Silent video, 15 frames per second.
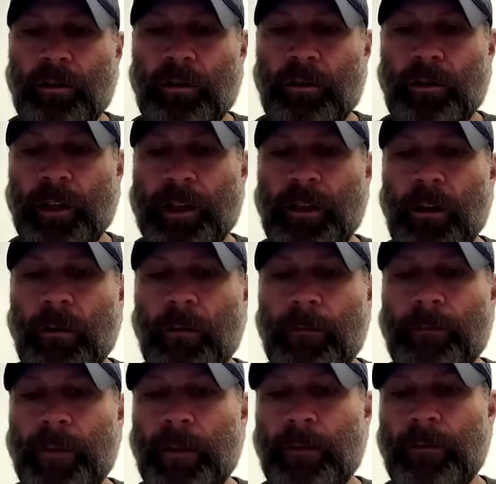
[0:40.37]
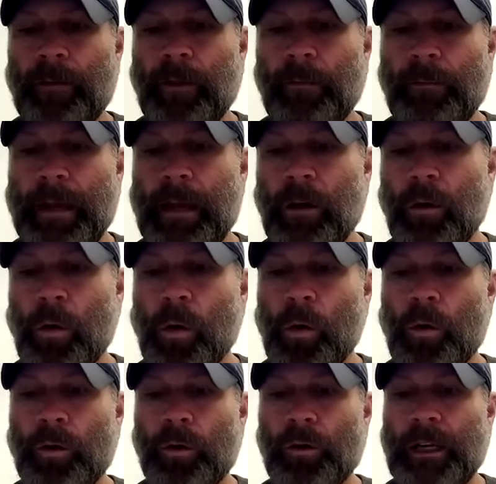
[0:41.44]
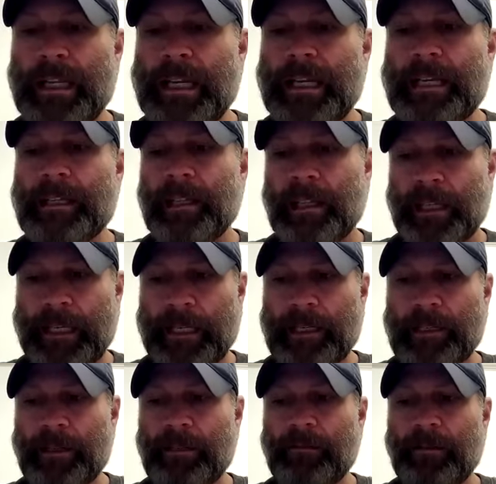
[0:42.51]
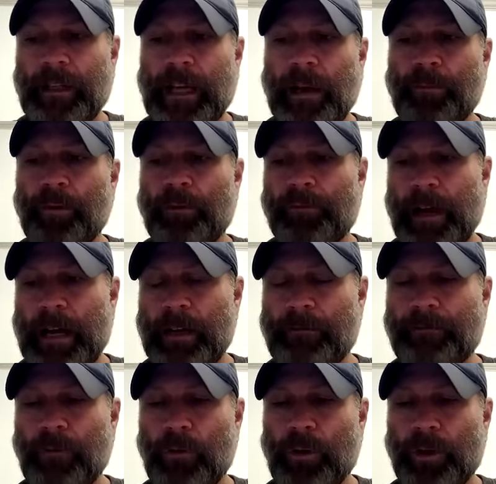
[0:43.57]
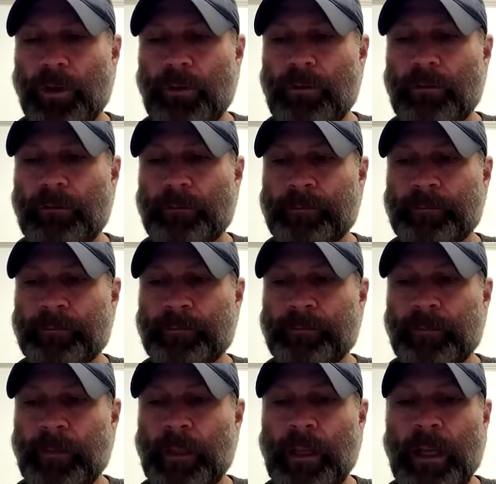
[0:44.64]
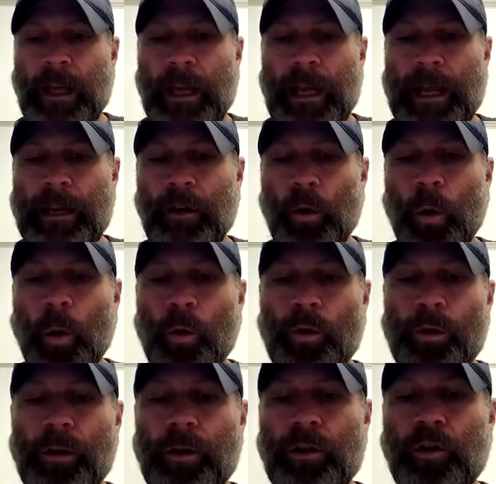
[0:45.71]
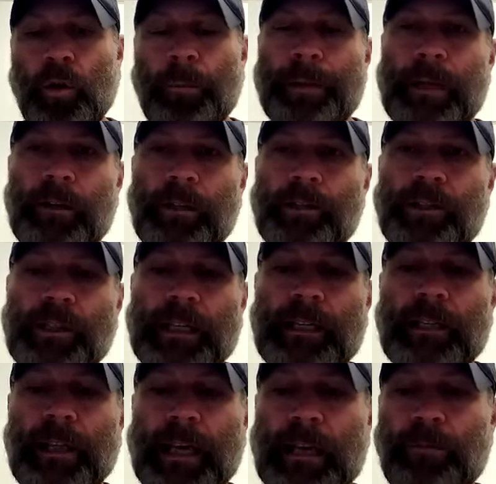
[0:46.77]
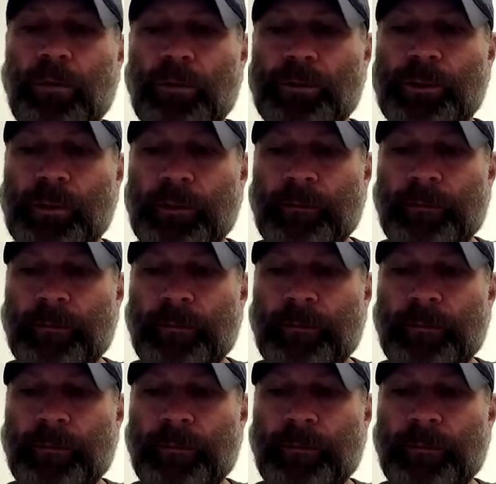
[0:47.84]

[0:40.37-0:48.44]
click on the mail order lead link that I provided for you and order your peel and stick labels.